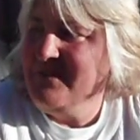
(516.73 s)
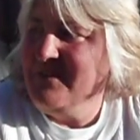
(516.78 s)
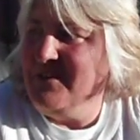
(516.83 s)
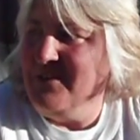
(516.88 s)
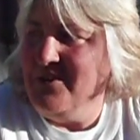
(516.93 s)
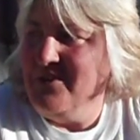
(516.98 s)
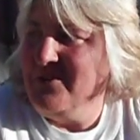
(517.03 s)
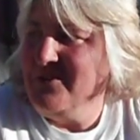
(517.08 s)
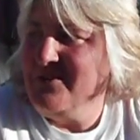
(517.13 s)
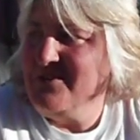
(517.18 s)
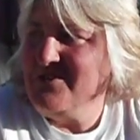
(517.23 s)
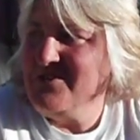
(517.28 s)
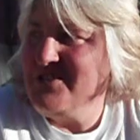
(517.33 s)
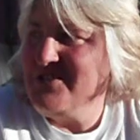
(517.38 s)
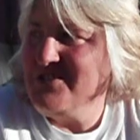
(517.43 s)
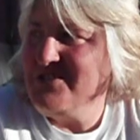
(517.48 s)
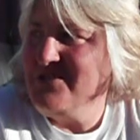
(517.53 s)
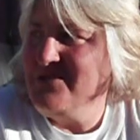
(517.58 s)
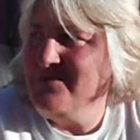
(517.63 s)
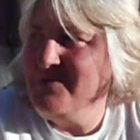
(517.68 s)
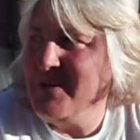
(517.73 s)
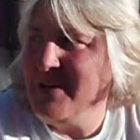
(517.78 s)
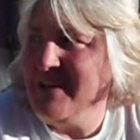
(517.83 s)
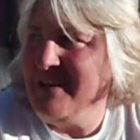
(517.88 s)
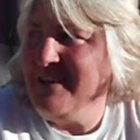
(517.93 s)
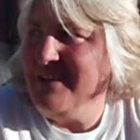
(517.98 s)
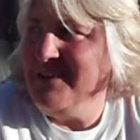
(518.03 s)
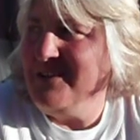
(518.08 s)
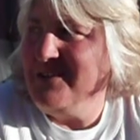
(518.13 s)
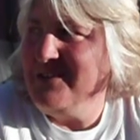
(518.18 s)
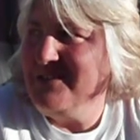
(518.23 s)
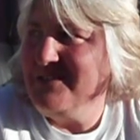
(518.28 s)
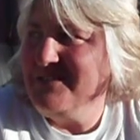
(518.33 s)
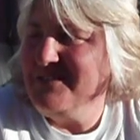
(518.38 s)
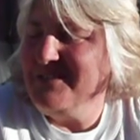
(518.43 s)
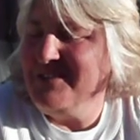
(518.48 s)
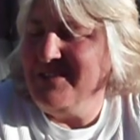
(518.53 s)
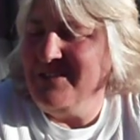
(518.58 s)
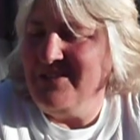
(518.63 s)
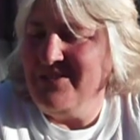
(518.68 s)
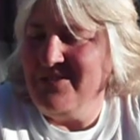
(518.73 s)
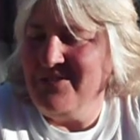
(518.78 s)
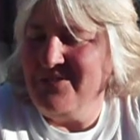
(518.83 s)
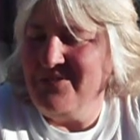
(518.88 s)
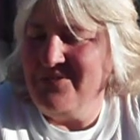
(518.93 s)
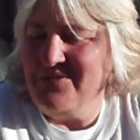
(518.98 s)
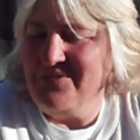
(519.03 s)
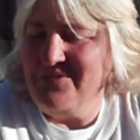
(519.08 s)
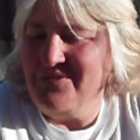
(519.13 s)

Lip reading: You know, there's just too many, you know,